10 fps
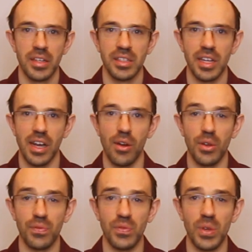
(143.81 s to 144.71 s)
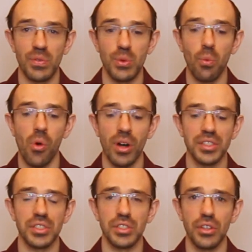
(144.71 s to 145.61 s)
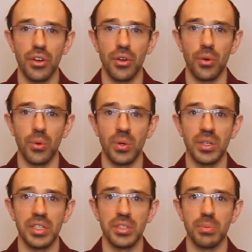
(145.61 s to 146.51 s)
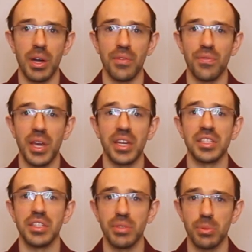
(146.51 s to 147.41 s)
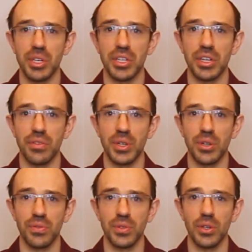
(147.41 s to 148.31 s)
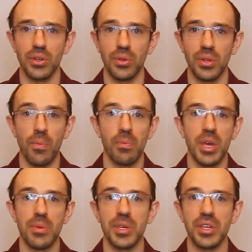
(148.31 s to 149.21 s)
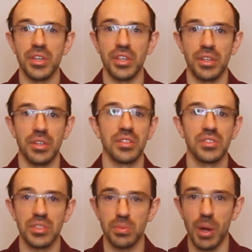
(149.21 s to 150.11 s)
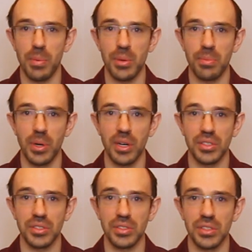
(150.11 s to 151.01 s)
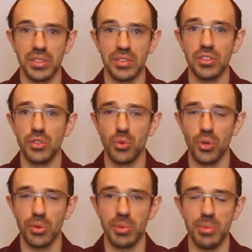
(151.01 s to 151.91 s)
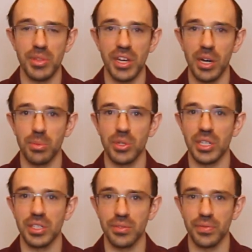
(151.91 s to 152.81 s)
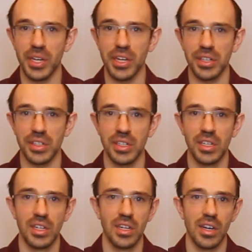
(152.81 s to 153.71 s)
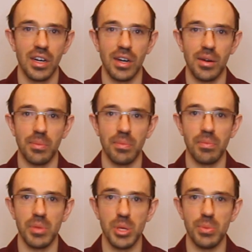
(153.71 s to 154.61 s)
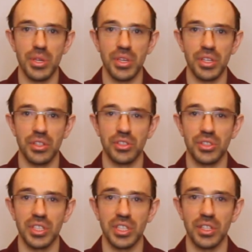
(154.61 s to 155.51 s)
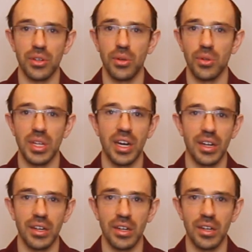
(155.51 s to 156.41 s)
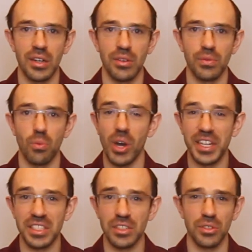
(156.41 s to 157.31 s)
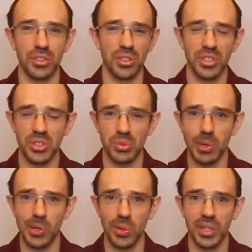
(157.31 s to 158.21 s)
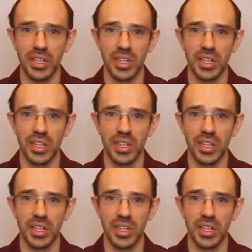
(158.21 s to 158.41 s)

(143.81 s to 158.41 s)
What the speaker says: Now, if you want to know, is my fan giving me enough airflow, maybe since my Pit Boss is newer, maybe they upgraded the fan, maybe you're just getting a whole lot of white or dirty smoke